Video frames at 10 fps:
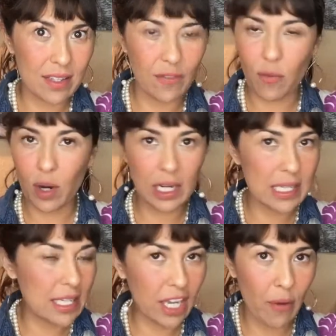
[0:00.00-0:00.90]
If work
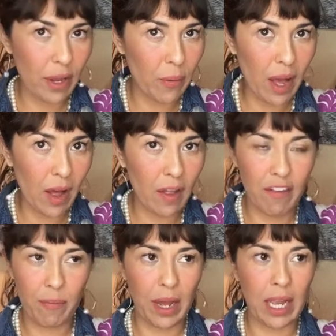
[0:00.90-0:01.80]
isn't going well,
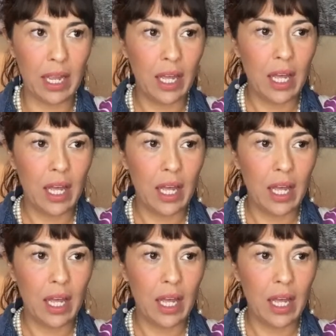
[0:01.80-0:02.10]
if my,